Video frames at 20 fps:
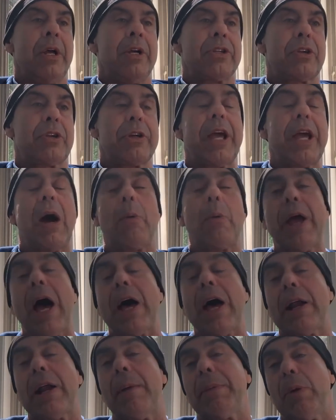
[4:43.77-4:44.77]
So yeah, we
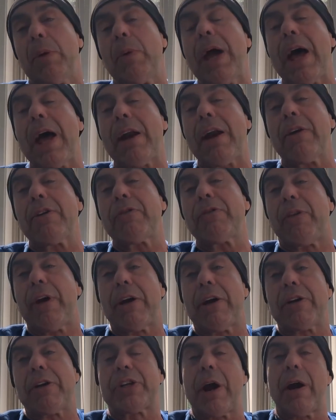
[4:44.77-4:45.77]
had I mean we had our fair
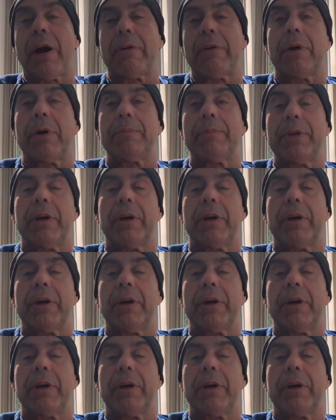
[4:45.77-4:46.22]
share of them.